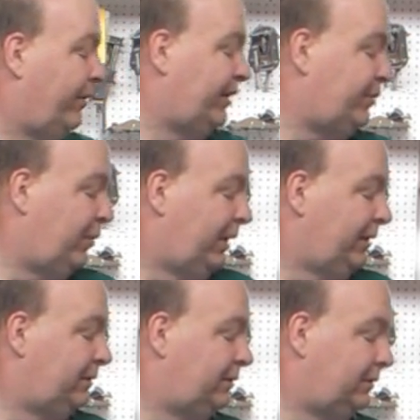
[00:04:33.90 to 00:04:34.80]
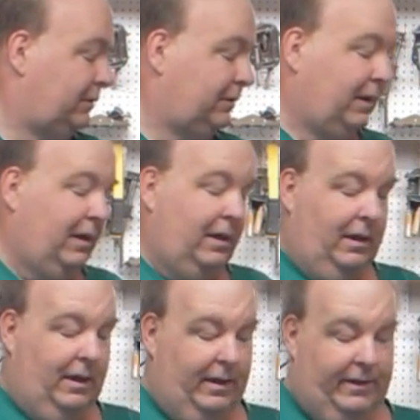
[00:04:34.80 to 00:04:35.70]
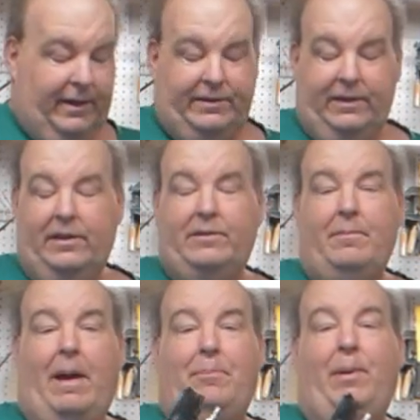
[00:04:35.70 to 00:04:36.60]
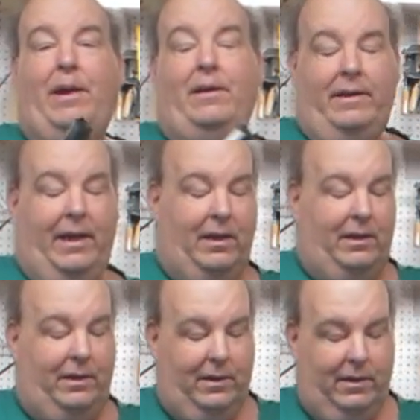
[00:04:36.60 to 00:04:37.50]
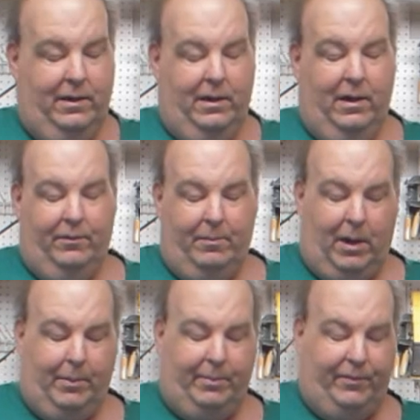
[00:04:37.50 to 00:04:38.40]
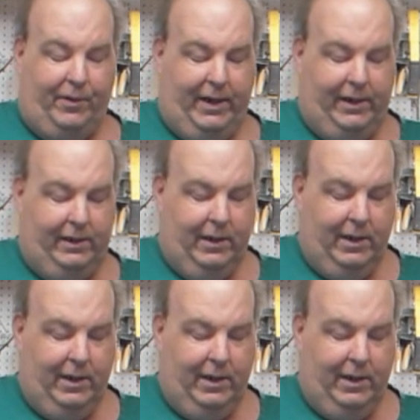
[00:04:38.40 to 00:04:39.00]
This one, this is my pin nailer from Harbor Freight.